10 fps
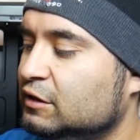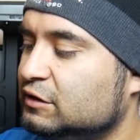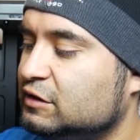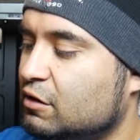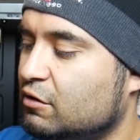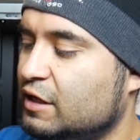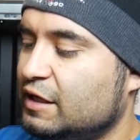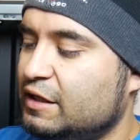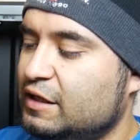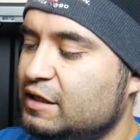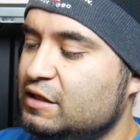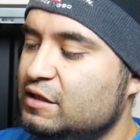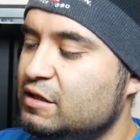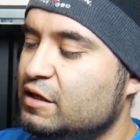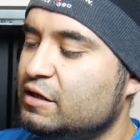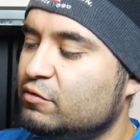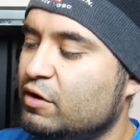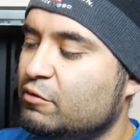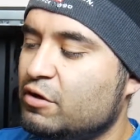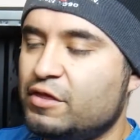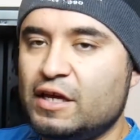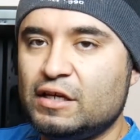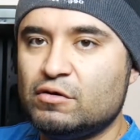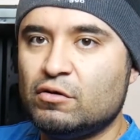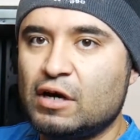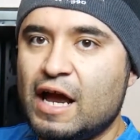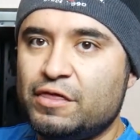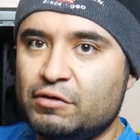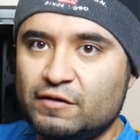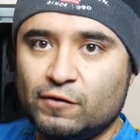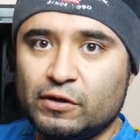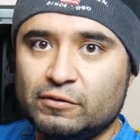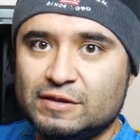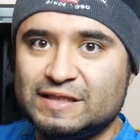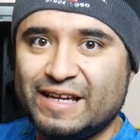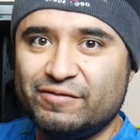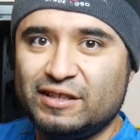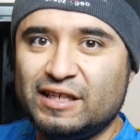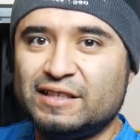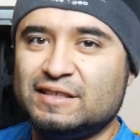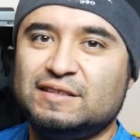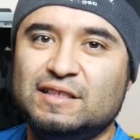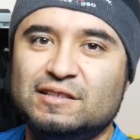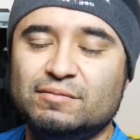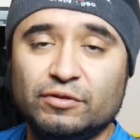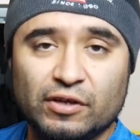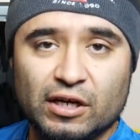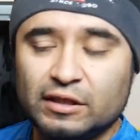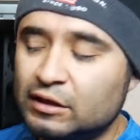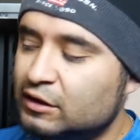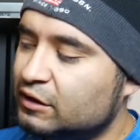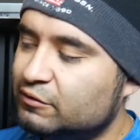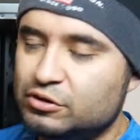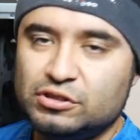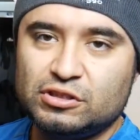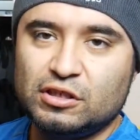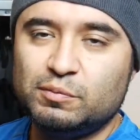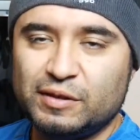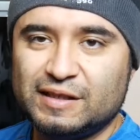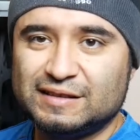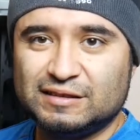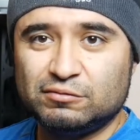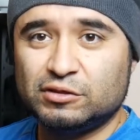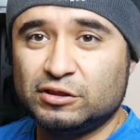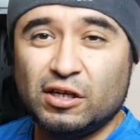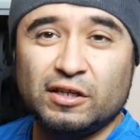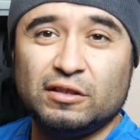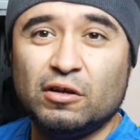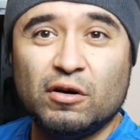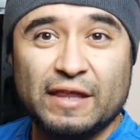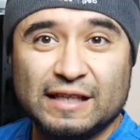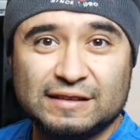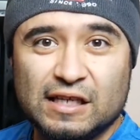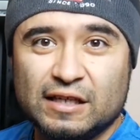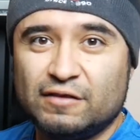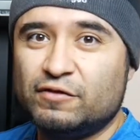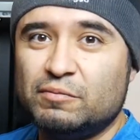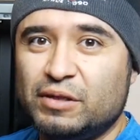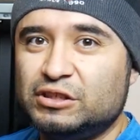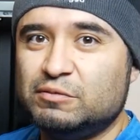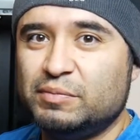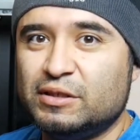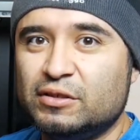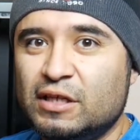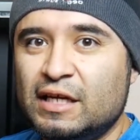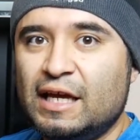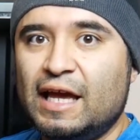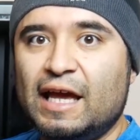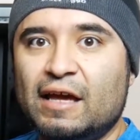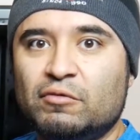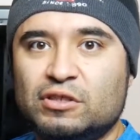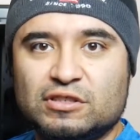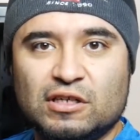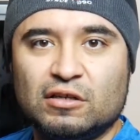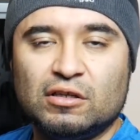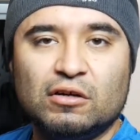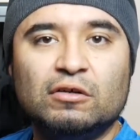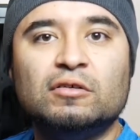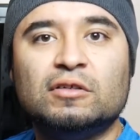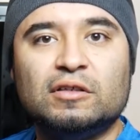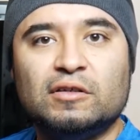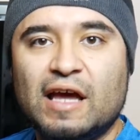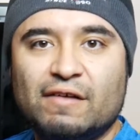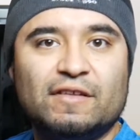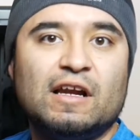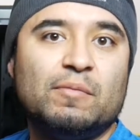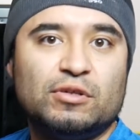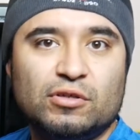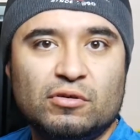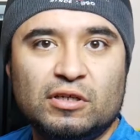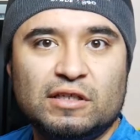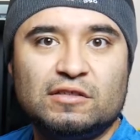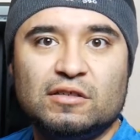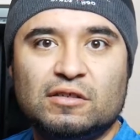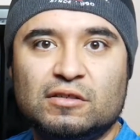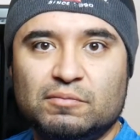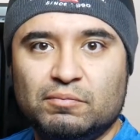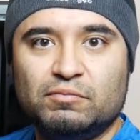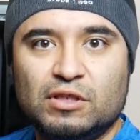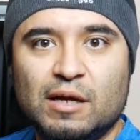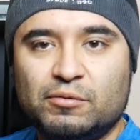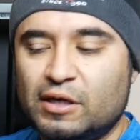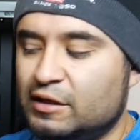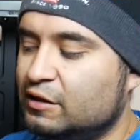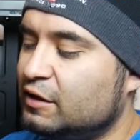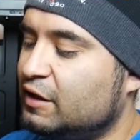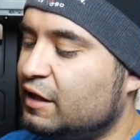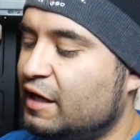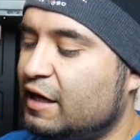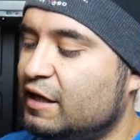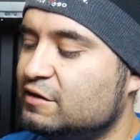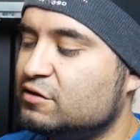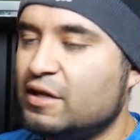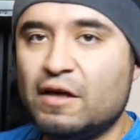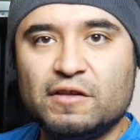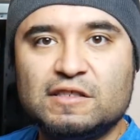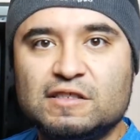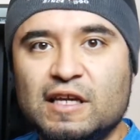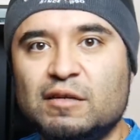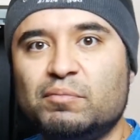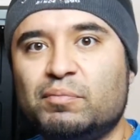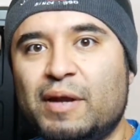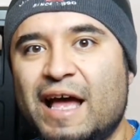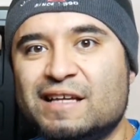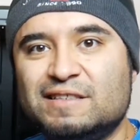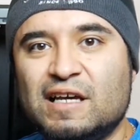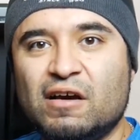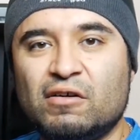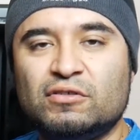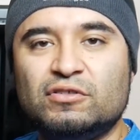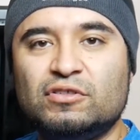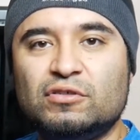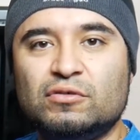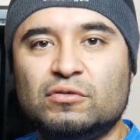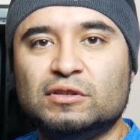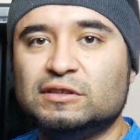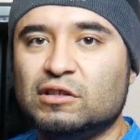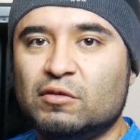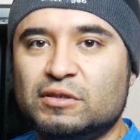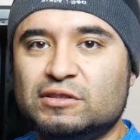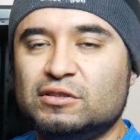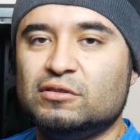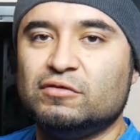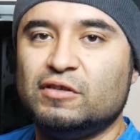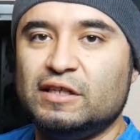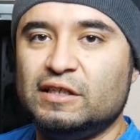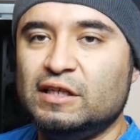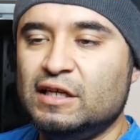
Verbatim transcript: So uh, he went with a Core i3 4170 and has since moved on which is good because we're starting low on that socket for a budget build. And when you start low, you have that opportunity to upgrade. And so now this is getting passed down to Zolman's girlfriend.